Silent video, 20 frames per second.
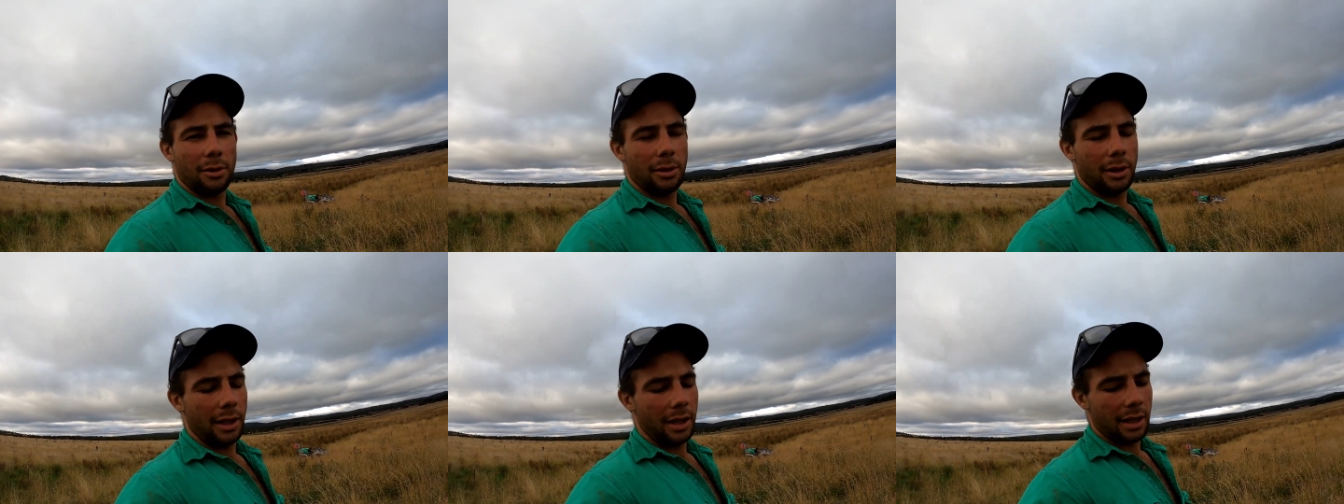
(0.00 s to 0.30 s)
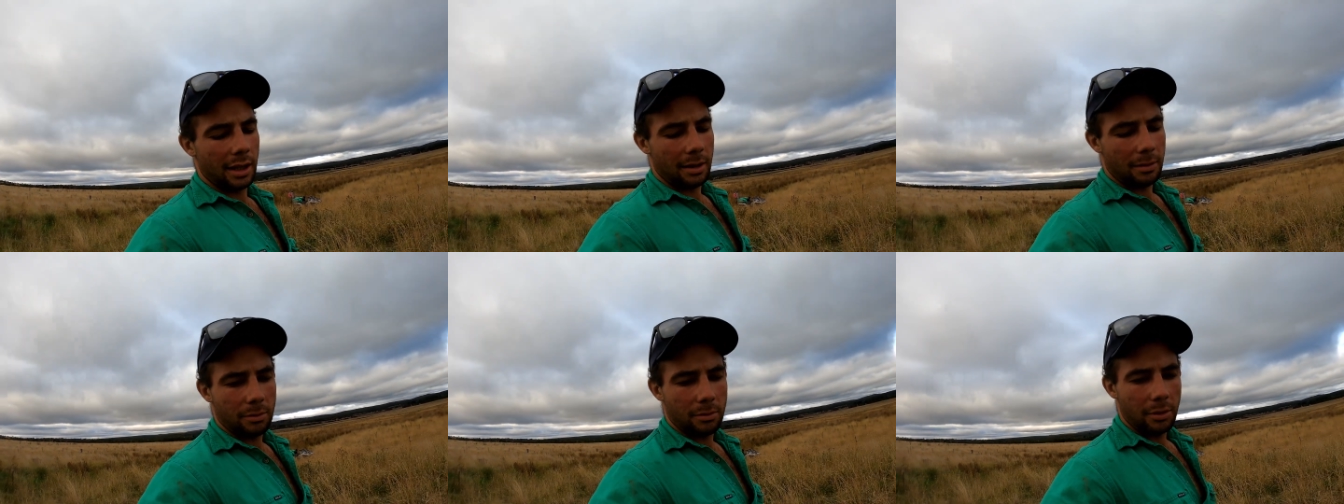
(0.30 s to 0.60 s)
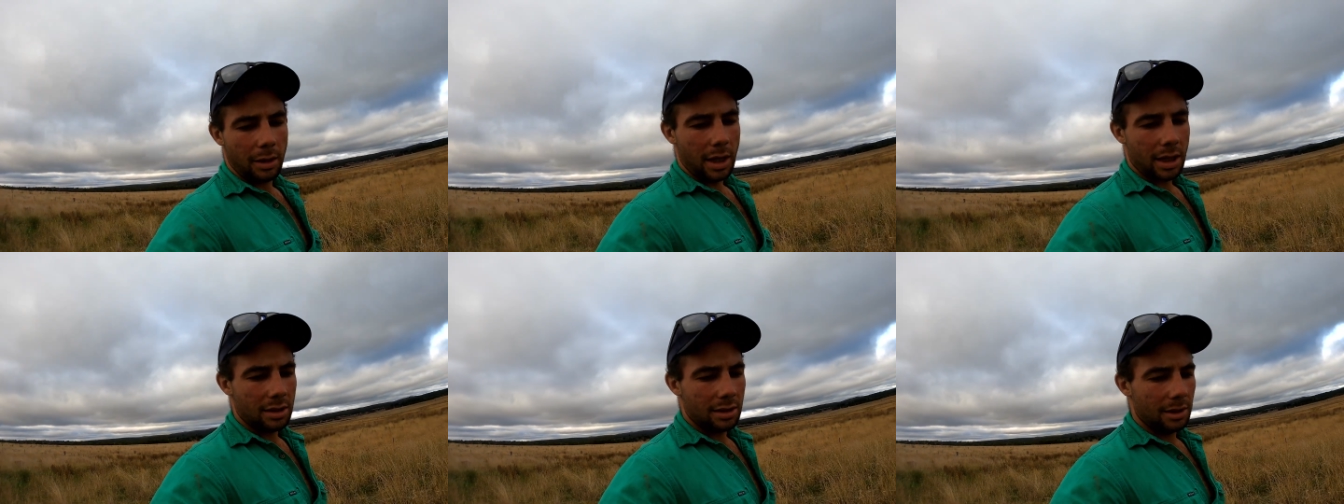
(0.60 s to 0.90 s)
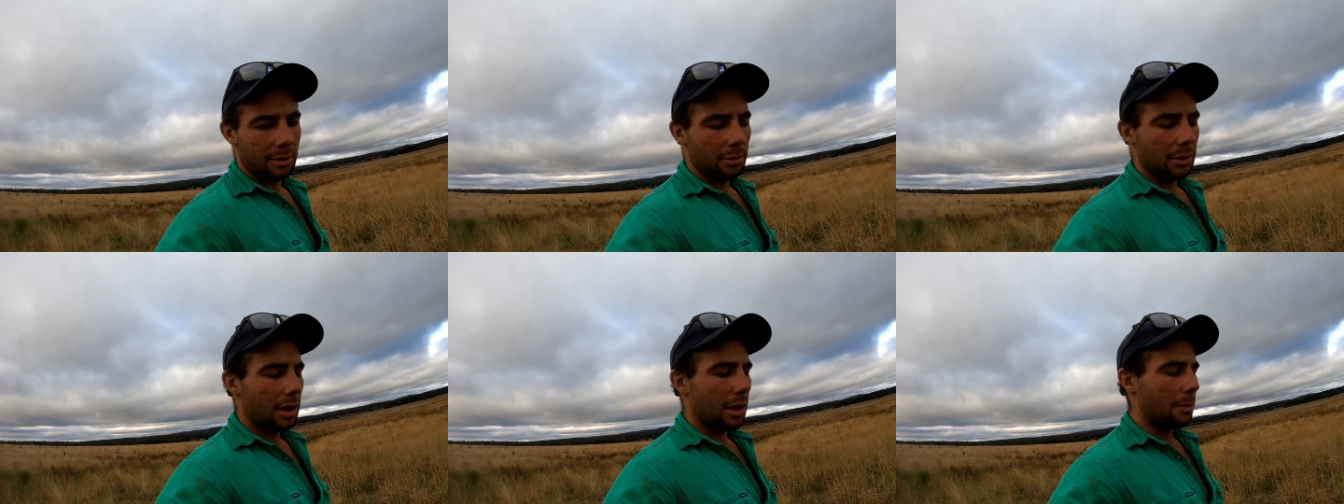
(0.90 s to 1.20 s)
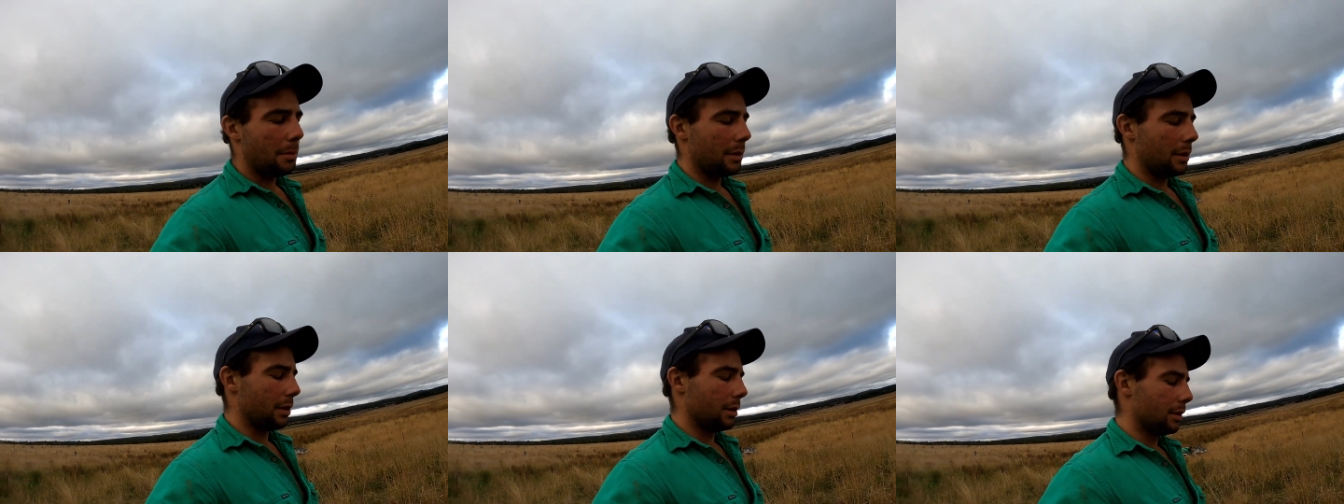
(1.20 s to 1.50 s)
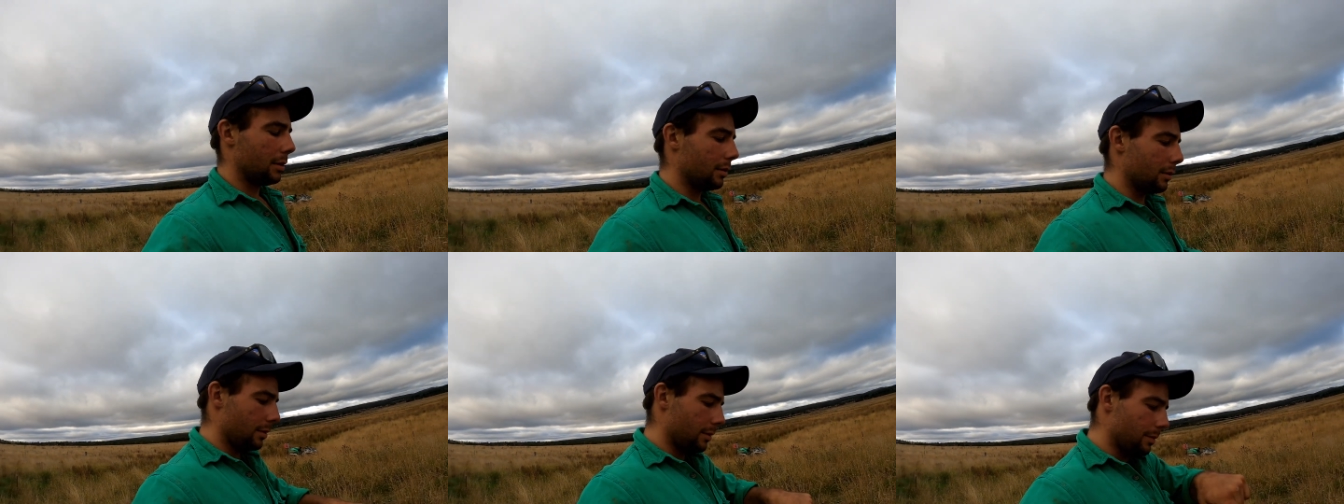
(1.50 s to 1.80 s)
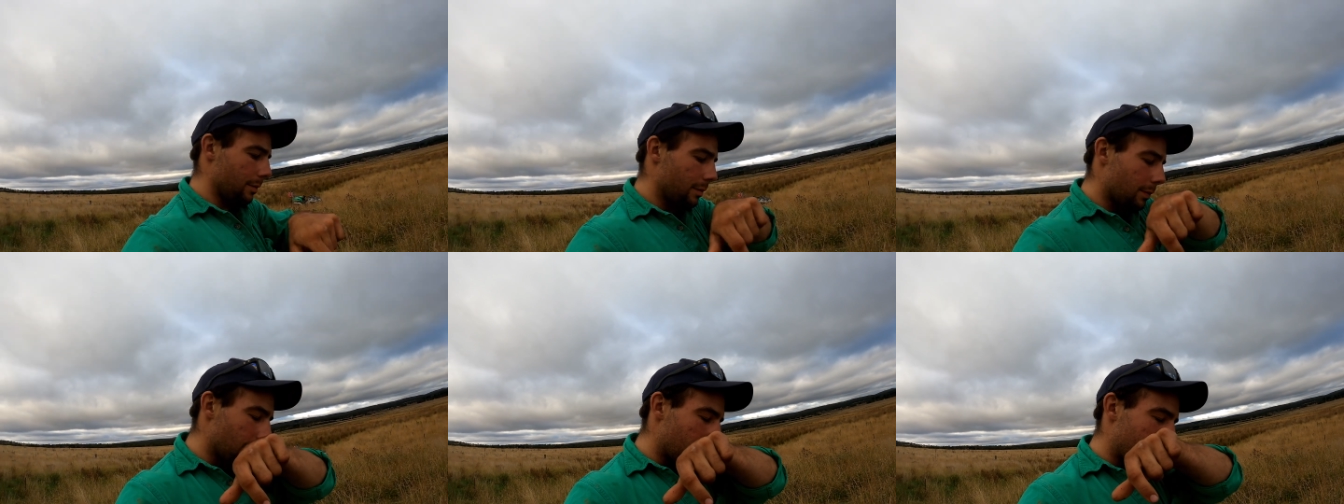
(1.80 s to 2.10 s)
We actually went up
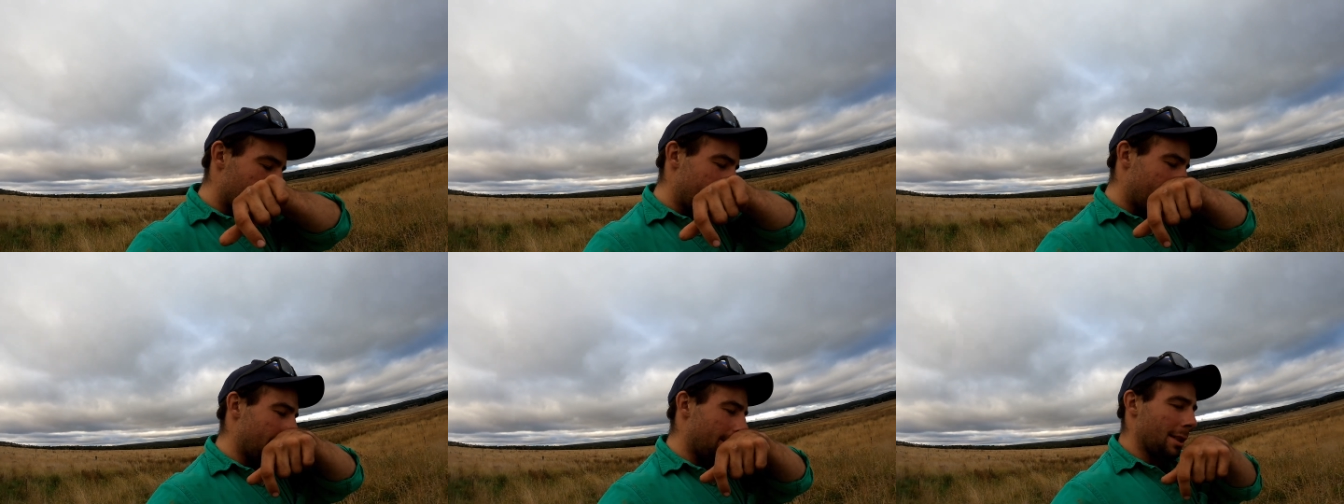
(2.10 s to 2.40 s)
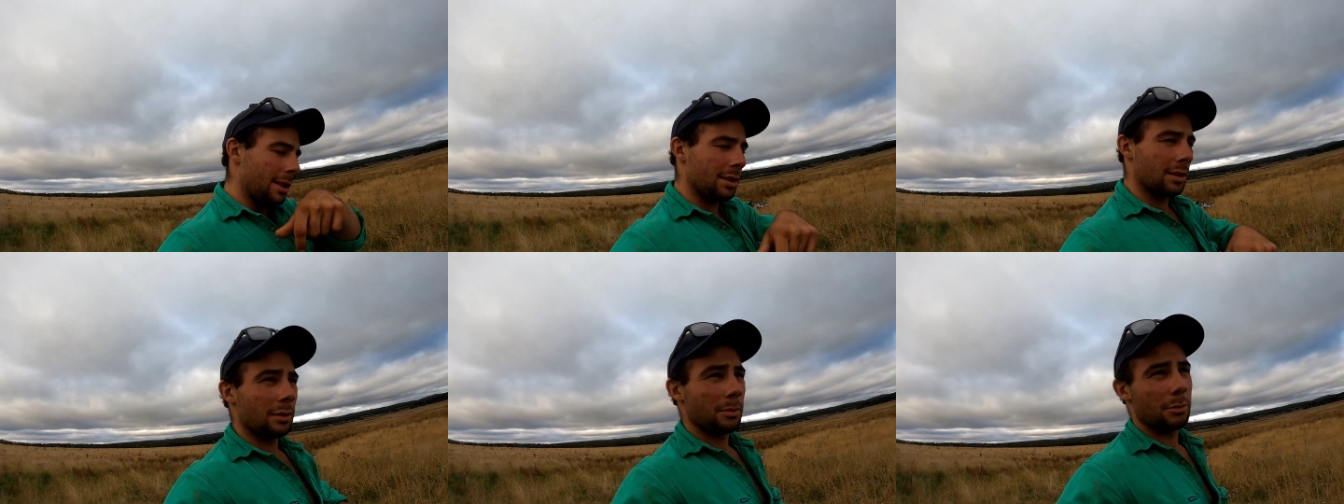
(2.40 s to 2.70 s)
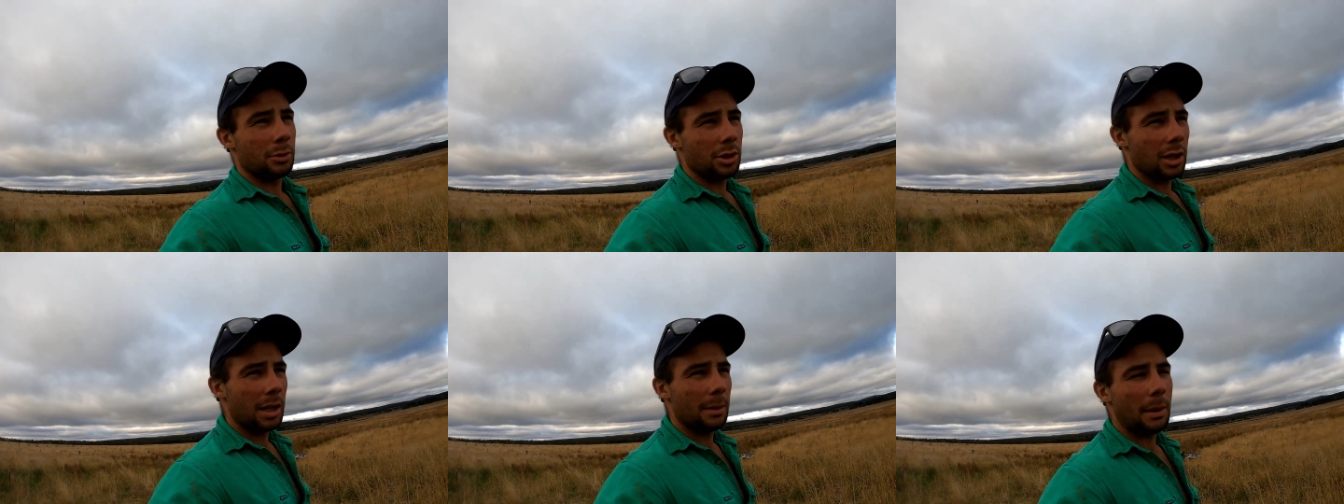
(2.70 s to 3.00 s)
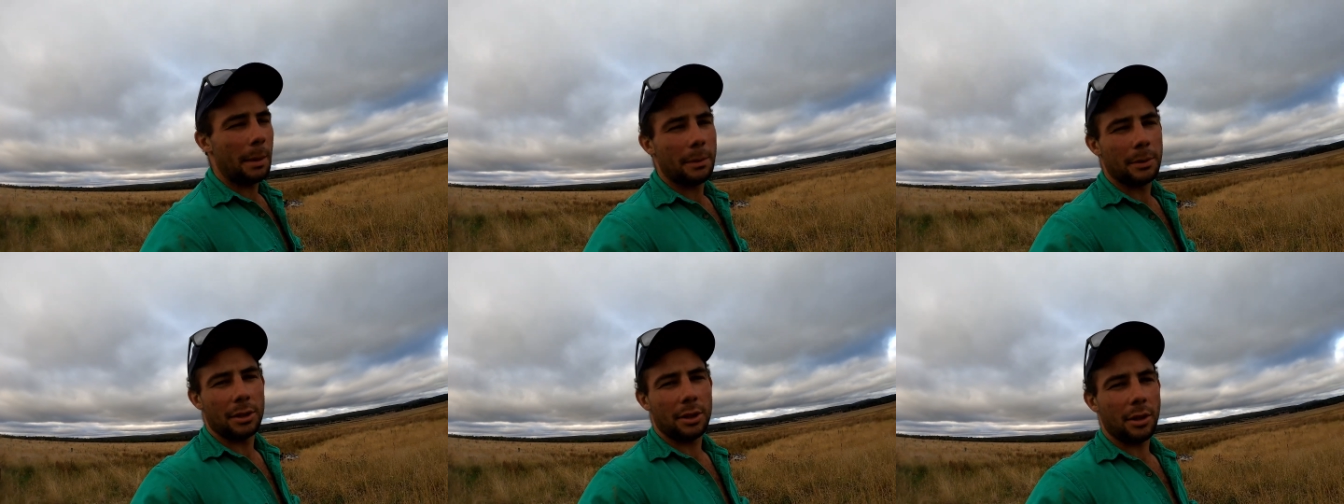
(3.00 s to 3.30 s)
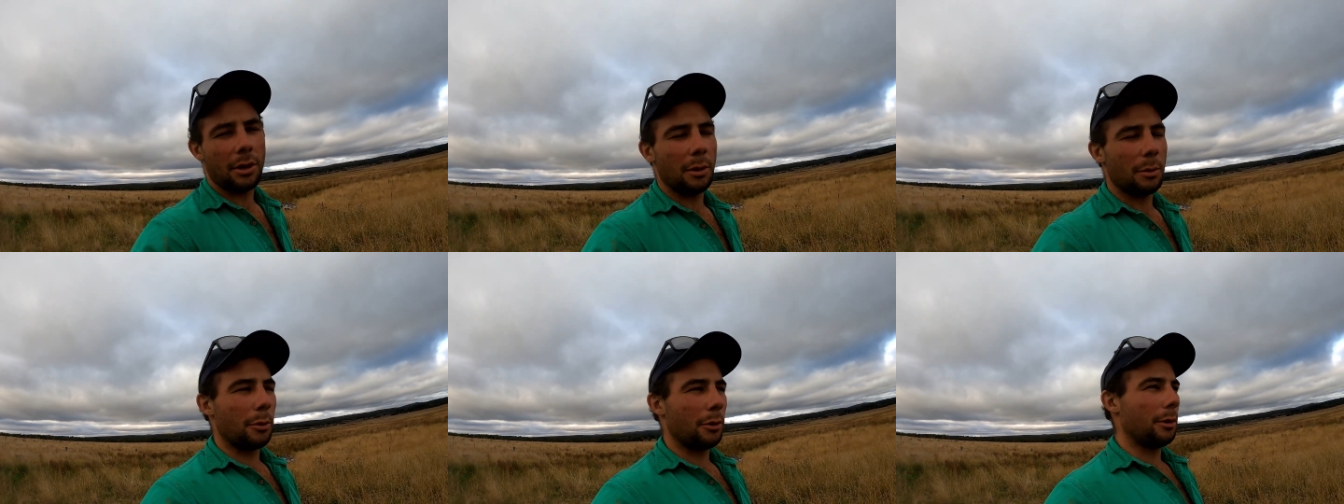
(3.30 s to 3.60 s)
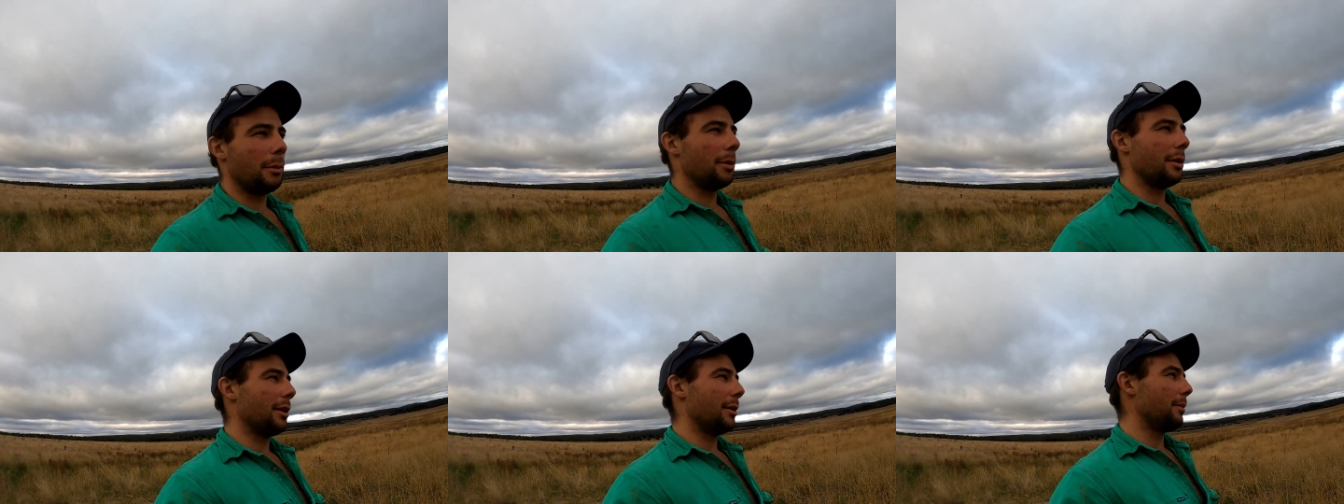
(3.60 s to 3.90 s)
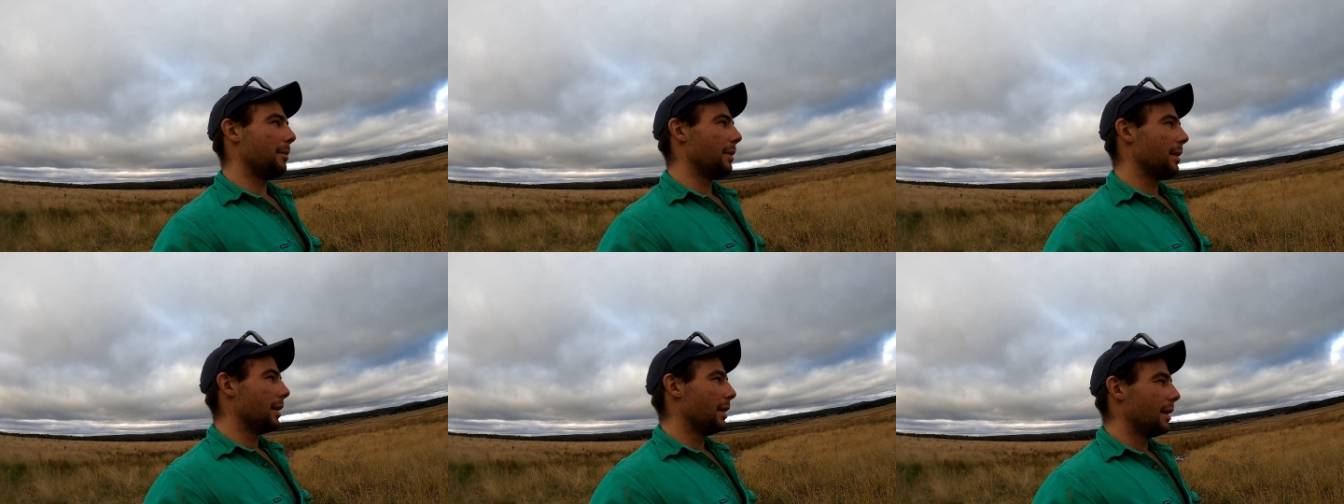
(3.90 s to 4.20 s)
and drenched some sheep up at Doughboy, but I